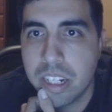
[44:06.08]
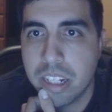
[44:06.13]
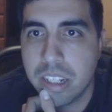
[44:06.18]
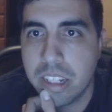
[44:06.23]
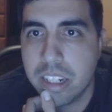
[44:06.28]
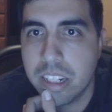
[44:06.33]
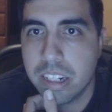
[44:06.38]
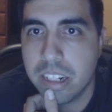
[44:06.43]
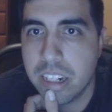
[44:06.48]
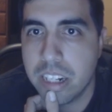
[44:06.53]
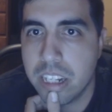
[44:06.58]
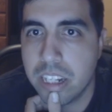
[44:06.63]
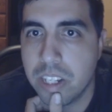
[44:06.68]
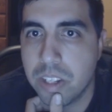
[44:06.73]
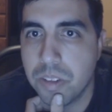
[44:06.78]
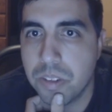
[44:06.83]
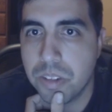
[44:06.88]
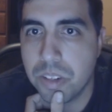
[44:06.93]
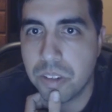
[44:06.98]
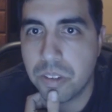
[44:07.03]
Deadly
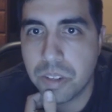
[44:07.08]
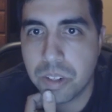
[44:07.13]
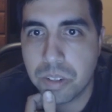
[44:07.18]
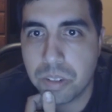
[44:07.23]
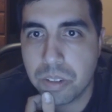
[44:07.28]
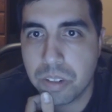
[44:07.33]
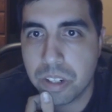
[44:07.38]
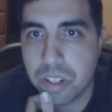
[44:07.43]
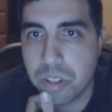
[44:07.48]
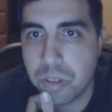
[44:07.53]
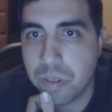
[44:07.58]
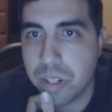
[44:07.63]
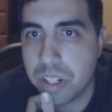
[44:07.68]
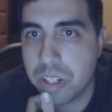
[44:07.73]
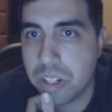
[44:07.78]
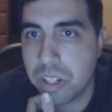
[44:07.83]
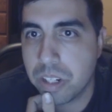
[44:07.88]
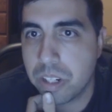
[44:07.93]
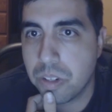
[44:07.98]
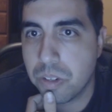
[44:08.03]
technique used in critical
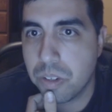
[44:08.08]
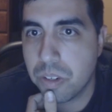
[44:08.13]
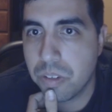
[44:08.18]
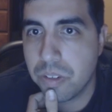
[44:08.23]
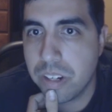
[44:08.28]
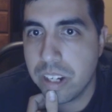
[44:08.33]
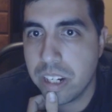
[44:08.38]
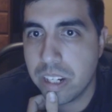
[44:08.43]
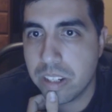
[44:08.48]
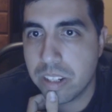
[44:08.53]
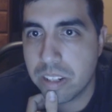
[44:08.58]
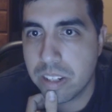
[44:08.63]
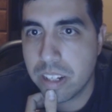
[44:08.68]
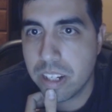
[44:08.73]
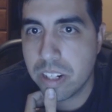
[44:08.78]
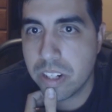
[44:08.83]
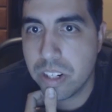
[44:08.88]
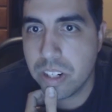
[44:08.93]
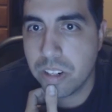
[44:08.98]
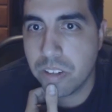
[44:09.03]
situations to create a
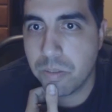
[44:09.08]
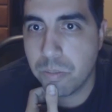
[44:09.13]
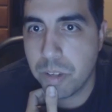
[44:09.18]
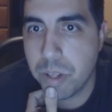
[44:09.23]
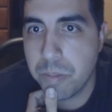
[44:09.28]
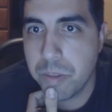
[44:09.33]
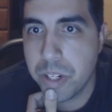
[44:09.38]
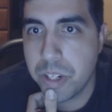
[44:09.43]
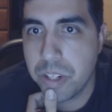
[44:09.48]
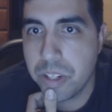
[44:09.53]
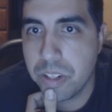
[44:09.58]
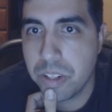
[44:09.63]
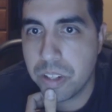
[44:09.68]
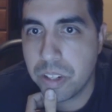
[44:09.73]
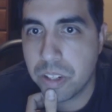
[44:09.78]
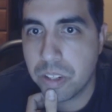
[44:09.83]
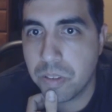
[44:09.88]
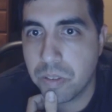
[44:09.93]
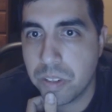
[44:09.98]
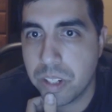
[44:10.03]
succession of images
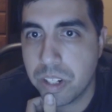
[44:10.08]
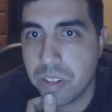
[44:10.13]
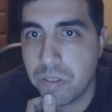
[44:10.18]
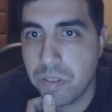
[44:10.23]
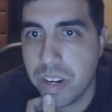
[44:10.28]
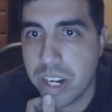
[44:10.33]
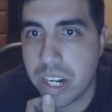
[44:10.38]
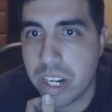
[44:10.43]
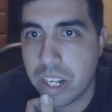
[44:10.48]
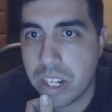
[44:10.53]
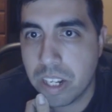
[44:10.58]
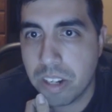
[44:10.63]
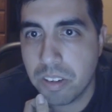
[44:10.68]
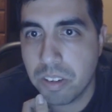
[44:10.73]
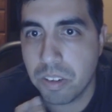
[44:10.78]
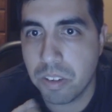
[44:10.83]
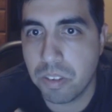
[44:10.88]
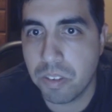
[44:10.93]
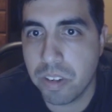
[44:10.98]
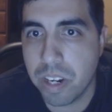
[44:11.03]
on the retina,
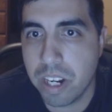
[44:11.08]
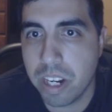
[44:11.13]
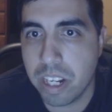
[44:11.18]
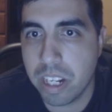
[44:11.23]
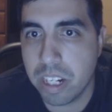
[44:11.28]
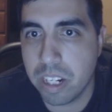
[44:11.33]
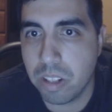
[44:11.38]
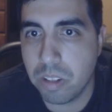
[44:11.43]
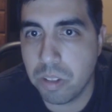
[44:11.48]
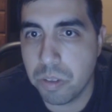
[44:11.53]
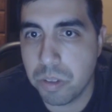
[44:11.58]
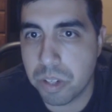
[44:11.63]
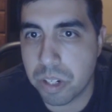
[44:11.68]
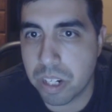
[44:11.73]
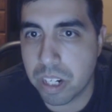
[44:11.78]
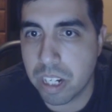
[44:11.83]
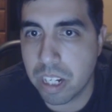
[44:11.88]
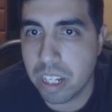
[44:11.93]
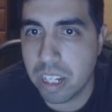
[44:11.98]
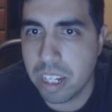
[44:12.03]
creating an
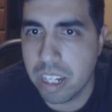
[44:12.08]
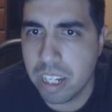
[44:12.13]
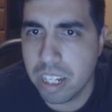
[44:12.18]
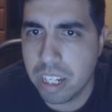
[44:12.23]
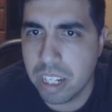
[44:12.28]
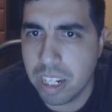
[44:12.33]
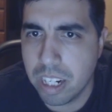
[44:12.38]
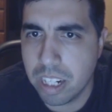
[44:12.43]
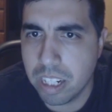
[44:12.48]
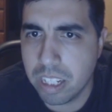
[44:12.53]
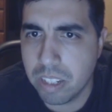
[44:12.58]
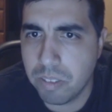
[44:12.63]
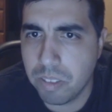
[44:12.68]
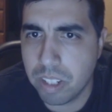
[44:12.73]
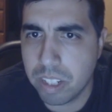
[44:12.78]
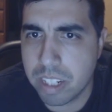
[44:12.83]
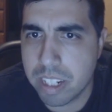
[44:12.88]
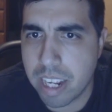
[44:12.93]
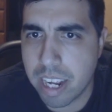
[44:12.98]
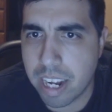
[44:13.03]
illusion.
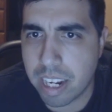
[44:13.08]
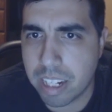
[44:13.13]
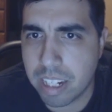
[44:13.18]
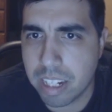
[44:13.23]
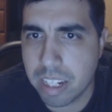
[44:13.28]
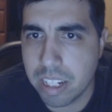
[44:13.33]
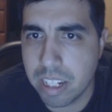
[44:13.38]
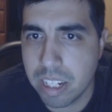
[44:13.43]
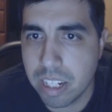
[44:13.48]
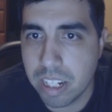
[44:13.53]
High-level attack.